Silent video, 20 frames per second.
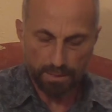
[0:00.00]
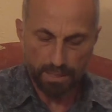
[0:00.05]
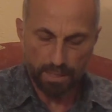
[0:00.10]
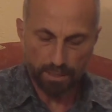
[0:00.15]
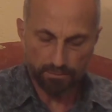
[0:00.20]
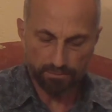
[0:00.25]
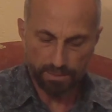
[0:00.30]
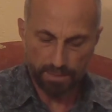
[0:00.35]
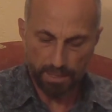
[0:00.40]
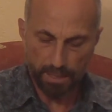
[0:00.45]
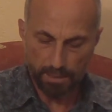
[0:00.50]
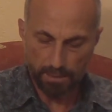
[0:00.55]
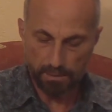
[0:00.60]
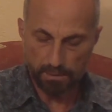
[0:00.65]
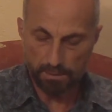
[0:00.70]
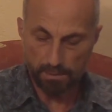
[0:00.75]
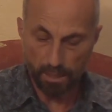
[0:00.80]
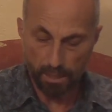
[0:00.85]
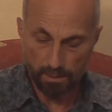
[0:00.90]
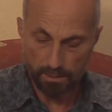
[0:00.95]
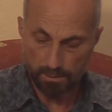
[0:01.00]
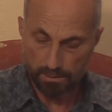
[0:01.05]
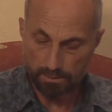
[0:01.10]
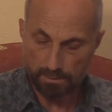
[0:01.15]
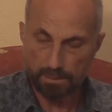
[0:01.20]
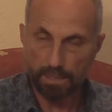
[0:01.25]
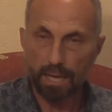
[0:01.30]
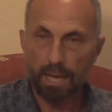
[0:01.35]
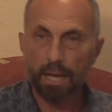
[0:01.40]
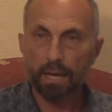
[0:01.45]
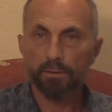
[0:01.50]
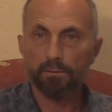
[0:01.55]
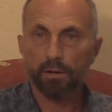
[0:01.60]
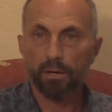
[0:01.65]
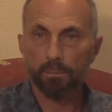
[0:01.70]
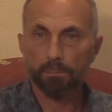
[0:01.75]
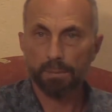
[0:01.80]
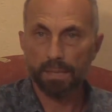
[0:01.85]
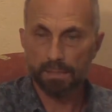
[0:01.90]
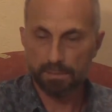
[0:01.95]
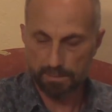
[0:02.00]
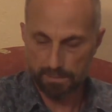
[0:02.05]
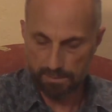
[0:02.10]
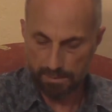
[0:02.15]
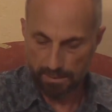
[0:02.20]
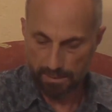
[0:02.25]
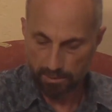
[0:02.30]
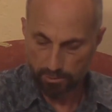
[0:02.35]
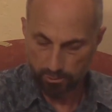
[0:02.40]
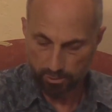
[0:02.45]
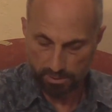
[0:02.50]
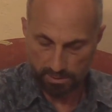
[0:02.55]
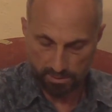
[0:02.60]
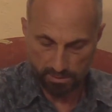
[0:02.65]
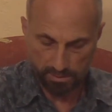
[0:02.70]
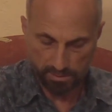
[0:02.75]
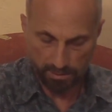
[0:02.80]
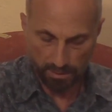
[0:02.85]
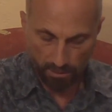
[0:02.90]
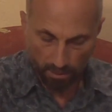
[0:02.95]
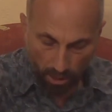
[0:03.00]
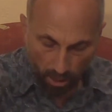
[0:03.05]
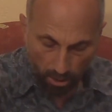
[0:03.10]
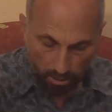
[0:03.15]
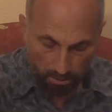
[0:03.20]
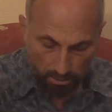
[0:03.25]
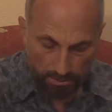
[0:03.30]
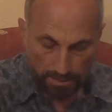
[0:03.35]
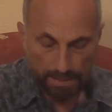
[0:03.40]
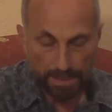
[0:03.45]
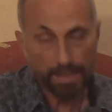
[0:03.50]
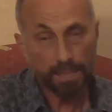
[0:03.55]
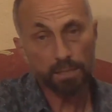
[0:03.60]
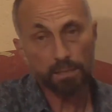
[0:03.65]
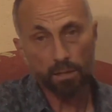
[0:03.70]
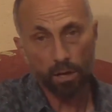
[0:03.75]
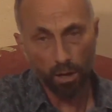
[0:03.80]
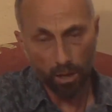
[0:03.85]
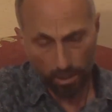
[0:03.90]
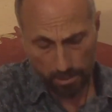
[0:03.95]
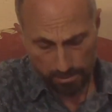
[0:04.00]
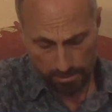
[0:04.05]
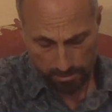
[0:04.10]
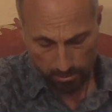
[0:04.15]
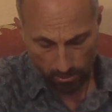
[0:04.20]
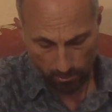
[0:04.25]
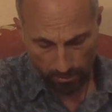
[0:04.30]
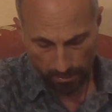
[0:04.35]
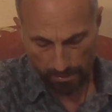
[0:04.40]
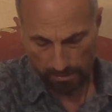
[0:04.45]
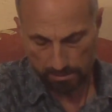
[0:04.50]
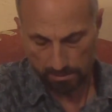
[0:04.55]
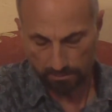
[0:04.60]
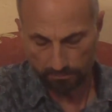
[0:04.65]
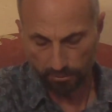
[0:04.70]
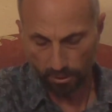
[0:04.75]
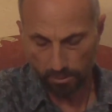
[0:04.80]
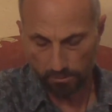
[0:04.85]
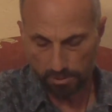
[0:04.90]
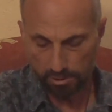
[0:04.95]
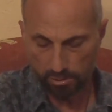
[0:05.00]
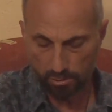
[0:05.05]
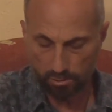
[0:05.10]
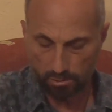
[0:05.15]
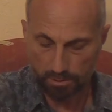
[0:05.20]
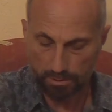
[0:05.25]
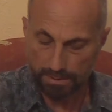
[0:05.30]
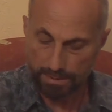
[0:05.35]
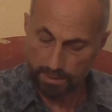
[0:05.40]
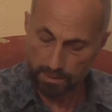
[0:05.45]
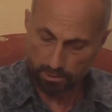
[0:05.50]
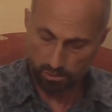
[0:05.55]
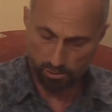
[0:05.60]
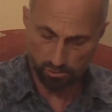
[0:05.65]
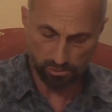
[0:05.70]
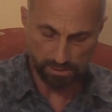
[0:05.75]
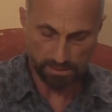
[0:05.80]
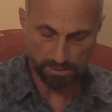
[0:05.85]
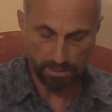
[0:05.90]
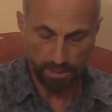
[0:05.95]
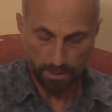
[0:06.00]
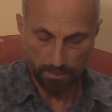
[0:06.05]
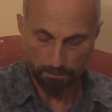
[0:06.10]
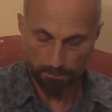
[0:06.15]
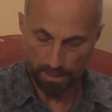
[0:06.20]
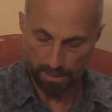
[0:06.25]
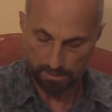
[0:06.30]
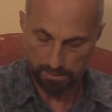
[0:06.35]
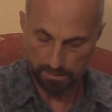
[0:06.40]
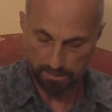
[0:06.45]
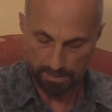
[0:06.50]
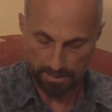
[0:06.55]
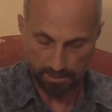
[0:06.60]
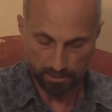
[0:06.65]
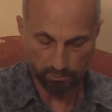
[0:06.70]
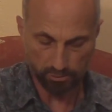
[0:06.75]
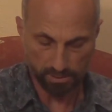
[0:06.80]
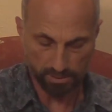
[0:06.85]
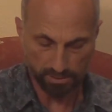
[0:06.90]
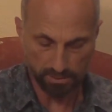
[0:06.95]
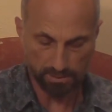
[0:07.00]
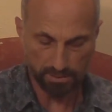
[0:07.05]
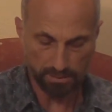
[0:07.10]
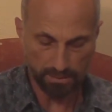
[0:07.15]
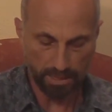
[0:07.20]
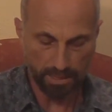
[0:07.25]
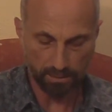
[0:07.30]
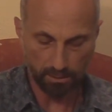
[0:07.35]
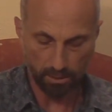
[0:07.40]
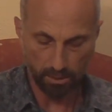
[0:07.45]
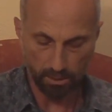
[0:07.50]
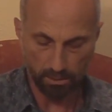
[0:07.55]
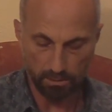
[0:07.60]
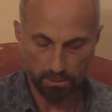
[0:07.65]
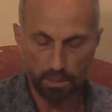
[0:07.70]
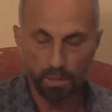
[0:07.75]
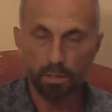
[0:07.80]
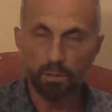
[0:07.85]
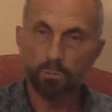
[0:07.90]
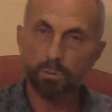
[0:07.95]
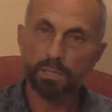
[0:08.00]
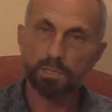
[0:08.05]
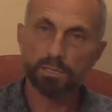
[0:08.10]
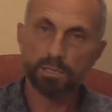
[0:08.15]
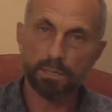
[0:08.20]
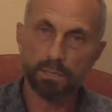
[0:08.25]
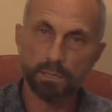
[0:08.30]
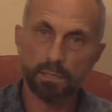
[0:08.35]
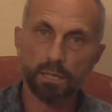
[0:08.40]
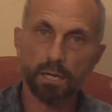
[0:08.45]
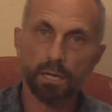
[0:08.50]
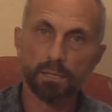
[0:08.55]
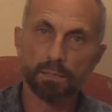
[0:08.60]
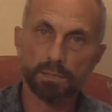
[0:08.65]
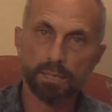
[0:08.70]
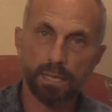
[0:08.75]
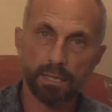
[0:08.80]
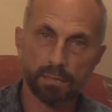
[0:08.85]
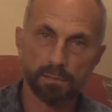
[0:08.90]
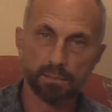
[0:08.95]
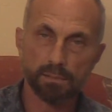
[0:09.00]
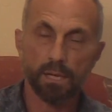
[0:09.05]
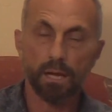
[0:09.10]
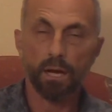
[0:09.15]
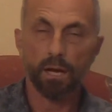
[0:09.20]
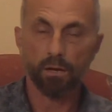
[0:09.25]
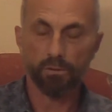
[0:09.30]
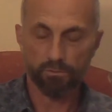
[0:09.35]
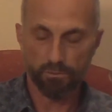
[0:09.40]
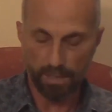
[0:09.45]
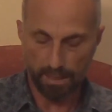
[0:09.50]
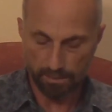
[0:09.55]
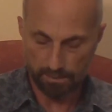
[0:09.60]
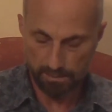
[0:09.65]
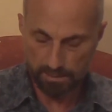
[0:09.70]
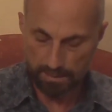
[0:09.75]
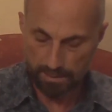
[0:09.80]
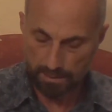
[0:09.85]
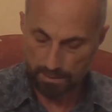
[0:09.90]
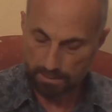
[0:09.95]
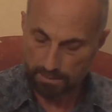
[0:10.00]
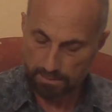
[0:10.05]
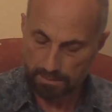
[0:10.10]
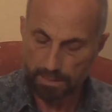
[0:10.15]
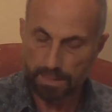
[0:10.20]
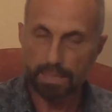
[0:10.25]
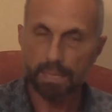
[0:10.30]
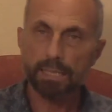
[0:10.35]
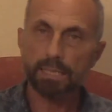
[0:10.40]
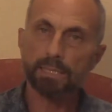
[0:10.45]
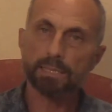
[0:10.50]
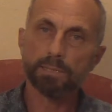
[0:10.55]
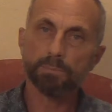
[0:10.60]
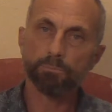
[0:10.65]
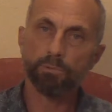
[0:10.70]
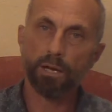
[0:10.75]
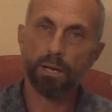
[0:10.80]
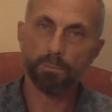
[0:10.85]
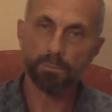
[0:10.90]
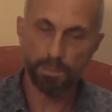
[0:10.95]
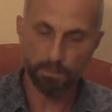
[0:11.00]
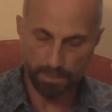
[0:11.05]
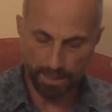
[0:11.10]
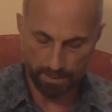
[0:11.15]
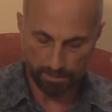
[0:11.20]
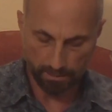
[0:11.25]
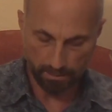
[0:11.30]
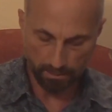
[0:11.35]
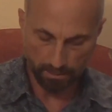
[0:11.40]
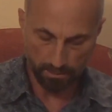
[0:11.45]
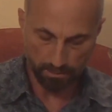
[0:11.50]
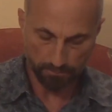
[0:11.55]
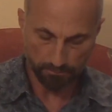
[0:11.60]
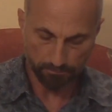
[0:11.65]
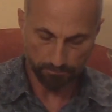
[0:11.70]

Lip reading: the FDA does have our best interests at heart, it also has the pharmaceutical industry's best interests at heart, which in the context of vaccines is problematic.